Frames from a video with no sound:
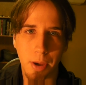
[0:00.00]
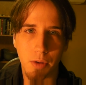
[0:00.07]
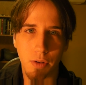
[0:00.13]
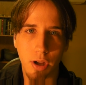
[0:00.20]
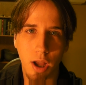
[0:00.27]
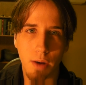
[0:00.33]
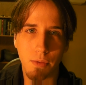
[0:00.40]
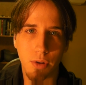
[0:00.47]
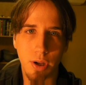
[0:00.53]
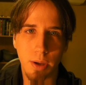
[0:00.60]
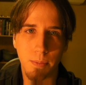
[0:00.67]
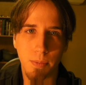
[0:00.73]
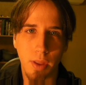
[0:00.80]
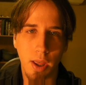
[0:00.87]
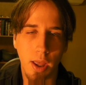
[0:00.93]
recovery,
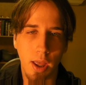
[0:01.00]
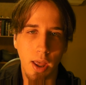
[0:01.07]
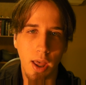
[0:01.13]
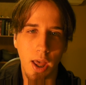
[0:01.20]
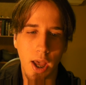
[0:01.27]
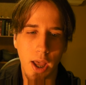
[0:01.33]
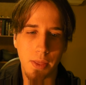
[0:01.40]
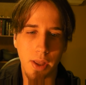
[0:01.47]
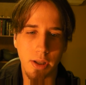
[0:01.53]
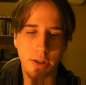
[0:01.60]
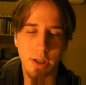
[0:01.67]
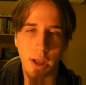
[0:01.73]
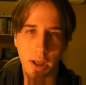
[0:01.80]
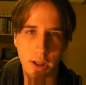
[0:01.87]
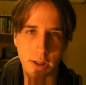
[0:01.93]
and that's
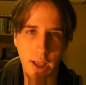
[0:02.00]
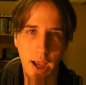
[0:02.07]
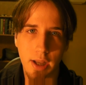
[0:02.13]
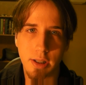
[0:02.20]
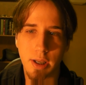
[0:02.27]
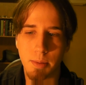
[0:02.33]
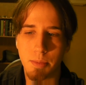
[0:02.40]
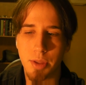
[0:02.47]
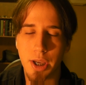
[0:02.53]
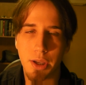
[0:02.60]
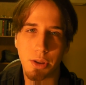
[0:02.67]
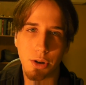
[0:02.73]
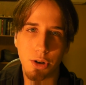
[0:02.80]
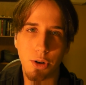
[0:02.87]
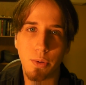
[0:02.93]
the exact same thing
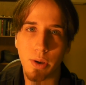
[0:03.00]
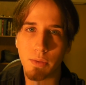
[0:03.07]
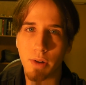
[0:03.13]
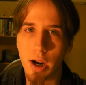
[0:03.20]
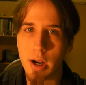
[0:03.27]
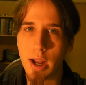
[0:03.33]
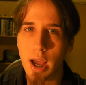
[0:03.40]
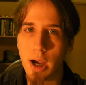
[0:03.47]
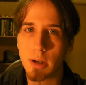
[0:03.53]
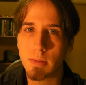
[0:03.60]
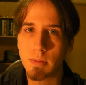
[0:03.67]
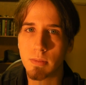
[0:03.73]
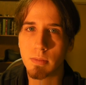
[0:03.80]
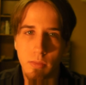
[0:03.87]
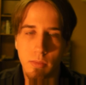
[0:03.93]
they're doing right now.
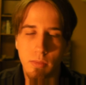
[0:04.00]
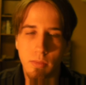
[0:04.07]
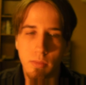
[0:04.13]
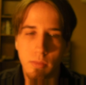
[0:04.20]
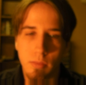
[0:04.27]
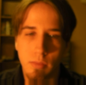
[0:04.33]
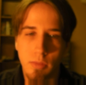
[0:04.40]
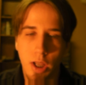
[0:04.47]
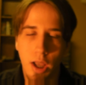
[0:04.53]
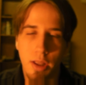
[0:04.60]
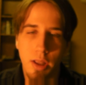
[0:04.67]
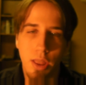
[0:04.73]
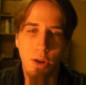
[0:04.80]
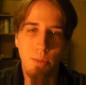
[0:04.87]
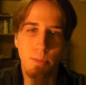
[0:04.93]

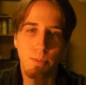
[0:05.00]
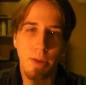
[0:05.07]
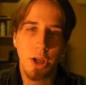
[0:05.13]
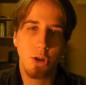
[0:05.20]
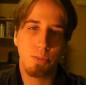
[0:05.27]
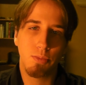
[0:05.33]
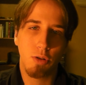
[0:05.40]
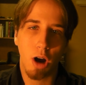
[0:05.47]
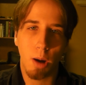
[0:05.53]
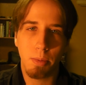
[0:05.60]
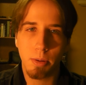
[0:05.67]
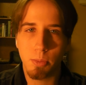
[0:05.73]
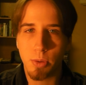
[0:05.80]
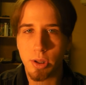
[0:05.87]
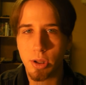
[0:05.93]
Another major
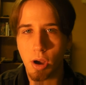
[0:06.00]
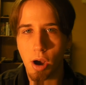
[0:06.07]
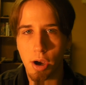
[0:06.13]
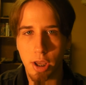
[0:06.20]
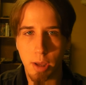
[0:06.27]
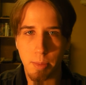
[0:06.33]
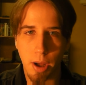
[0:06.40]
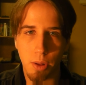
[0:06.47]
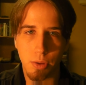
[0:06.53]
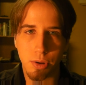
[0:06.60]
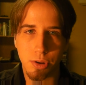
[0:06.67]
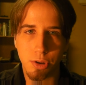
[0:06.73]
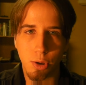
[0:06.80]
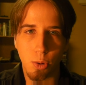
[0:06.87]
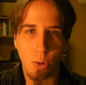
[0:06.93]
problem when talking about the
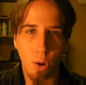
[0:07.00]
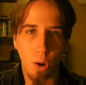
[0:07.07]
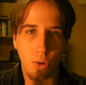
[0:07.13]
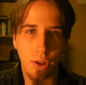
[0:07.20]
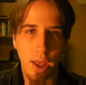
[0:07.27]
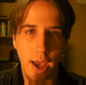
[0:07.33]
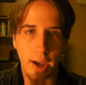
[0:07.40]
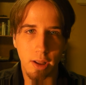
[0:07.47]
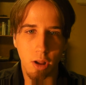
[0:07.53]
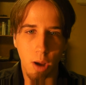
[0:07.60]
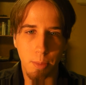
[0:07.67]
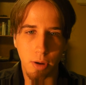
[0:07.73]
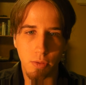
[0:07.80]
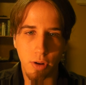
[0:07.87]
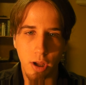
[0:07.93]
so-called
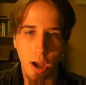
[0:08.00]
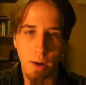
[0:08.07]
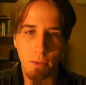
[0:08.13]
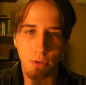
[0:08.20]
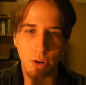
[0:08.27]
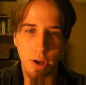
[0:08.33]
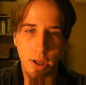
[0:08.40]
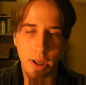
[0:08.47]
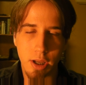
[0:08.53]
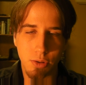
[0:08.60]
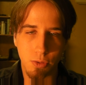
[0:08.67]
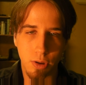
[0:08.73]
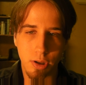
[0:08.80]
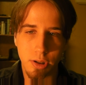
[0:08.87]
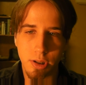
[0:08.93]
economic recovery is
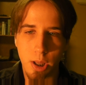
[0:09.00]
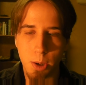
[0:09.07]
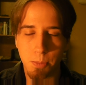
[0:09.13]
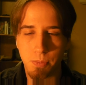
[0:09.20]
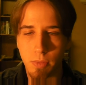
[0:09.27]
real estate.